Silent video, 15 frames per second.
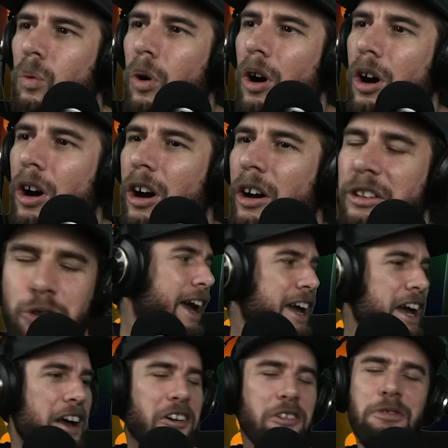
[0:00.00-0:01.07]
What? Hey,
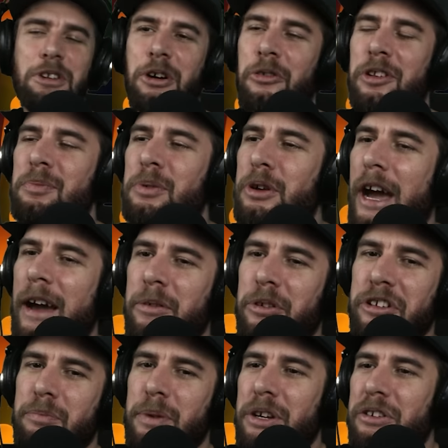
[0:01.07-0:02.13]
I don't know if you know this, but you have your
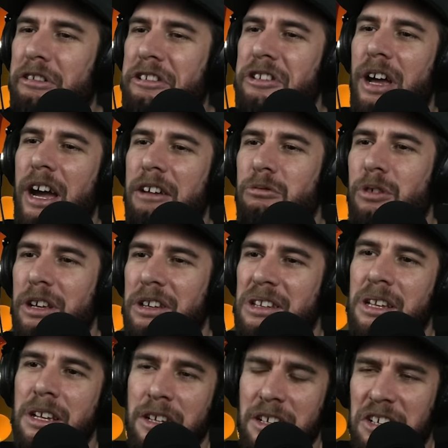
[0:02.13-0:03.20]
speakers sideways,
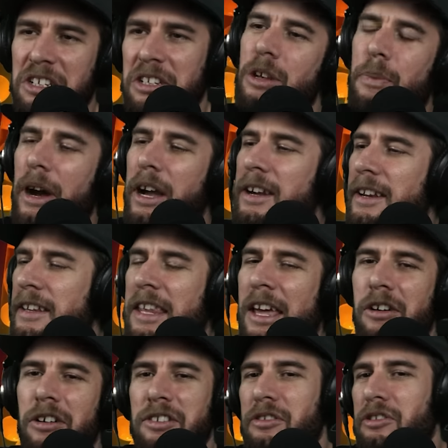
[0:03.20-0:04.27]
idiot. You probably couldn't
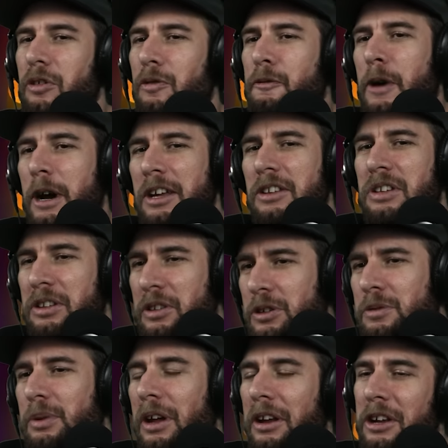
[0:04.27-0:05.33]
tell because you're so fucking
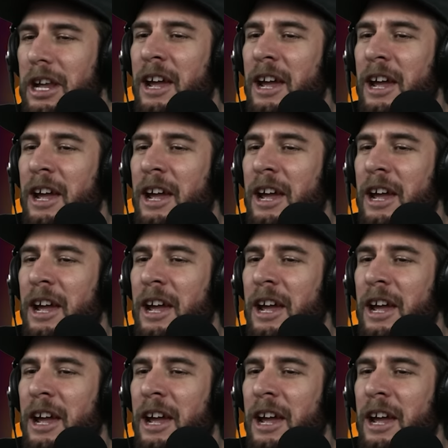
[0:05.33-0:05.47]
stupid.